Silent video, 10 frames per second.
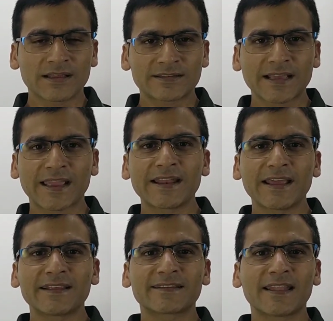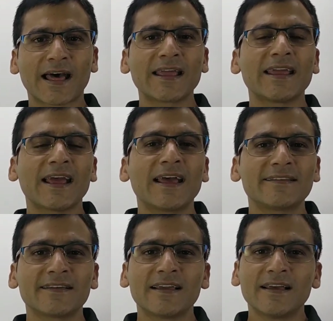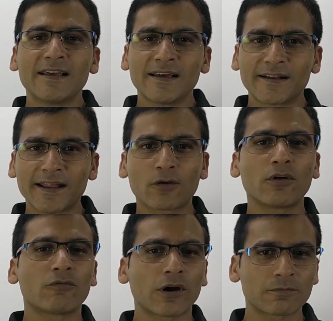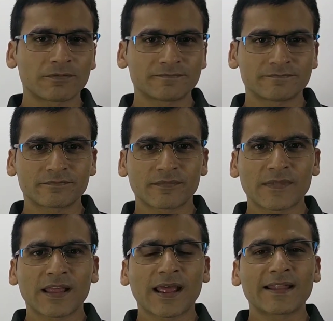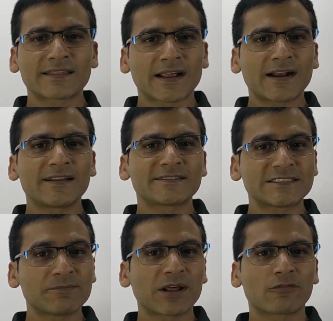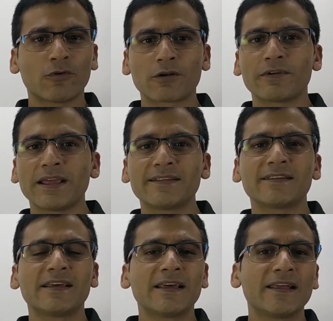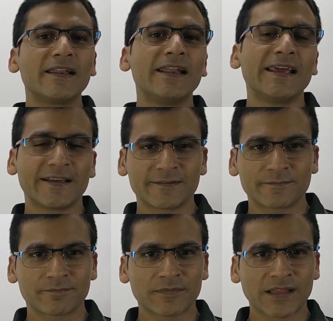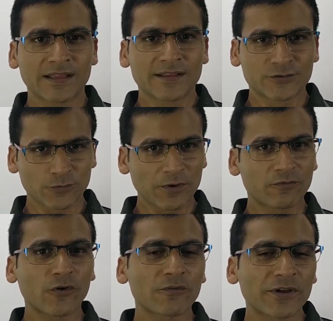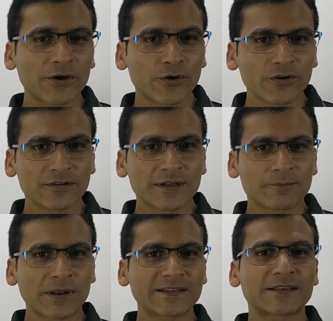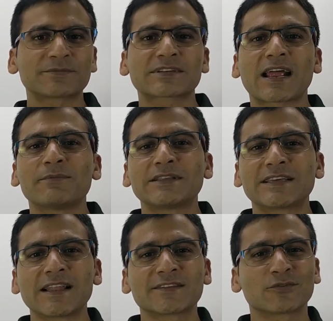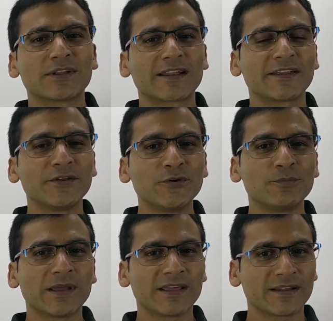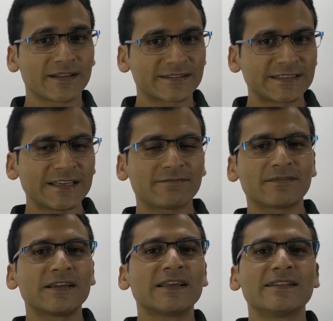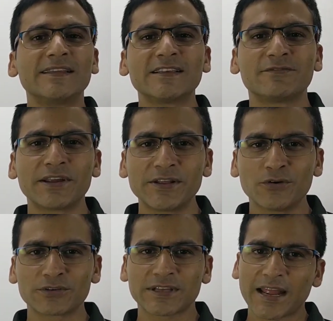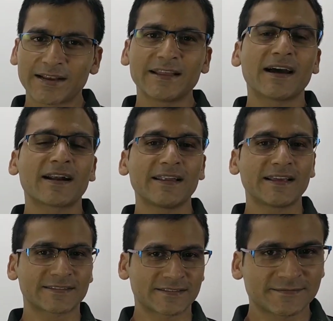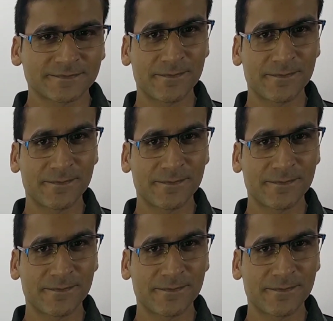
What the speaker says: Second is lie as a regular verb. And third similar verb is lay. So before we go, please subscribe the channel so that you may receive these videos at the earliest.